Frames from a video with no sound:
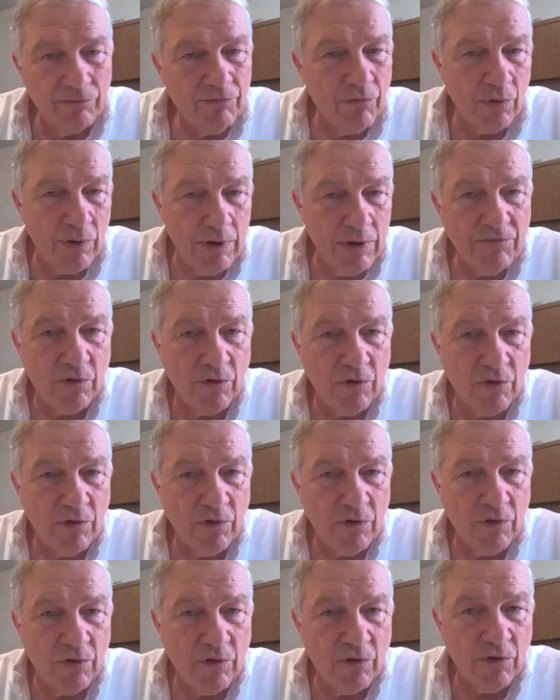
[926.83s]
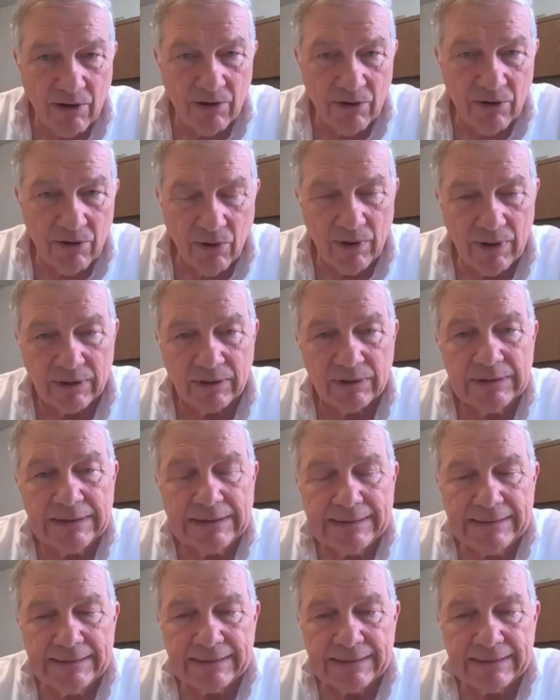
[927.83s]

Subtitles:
44% are in oil.